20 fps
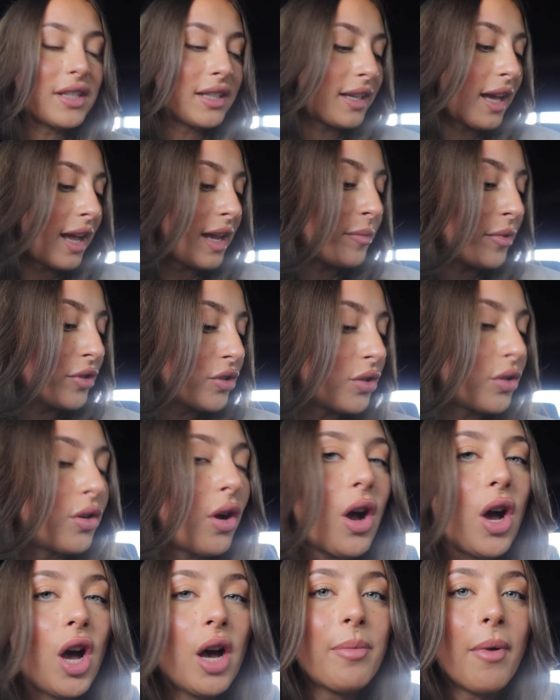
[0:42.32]
in Cambridge. The
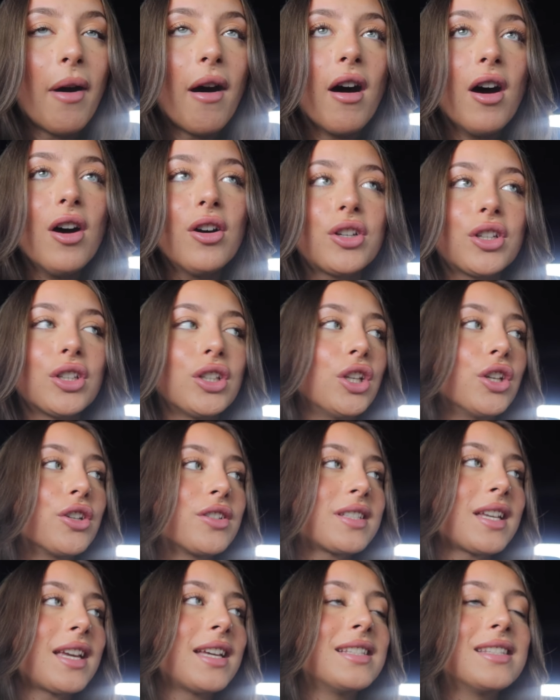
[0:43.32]
car park
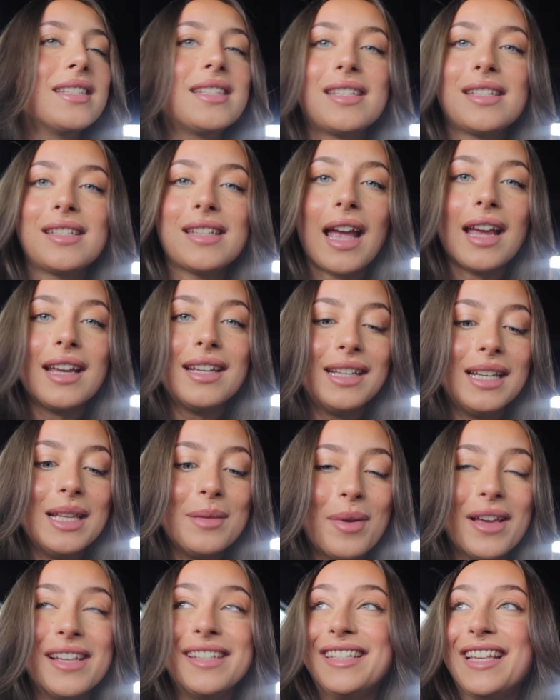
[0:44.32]
looks insanely
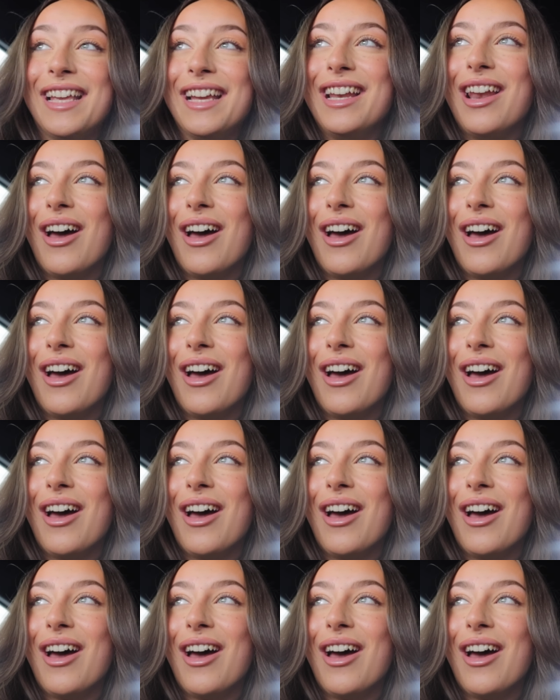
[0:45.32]
busy.